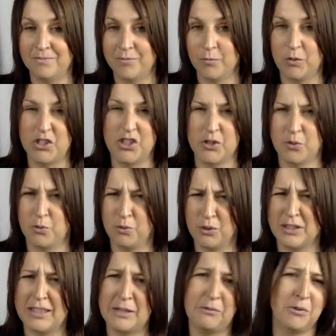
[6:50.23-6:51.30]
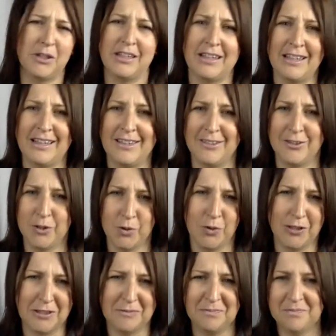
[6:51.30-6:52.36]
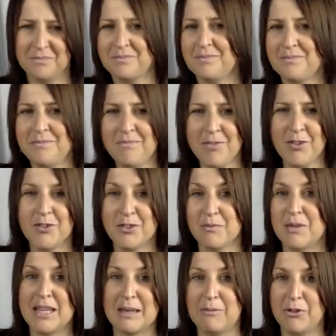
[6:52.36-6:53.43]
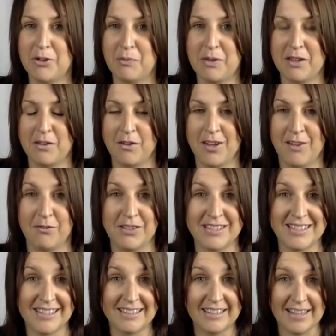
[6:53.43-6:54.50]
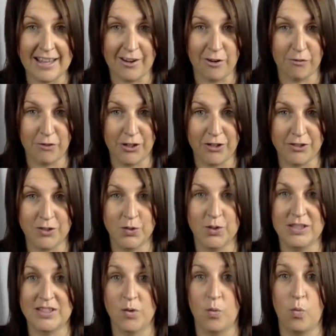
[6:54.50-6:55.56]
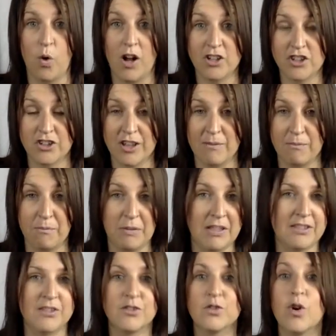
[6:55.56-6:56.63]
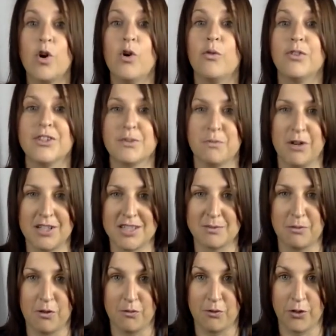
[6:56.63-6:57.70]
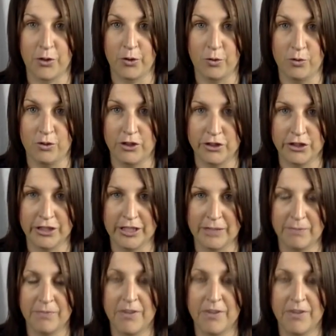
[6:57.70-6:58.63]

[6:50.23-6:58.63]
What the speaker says: which is really, really cool to be able to be a facilitator for your students and watch them be so responsible for their own learning.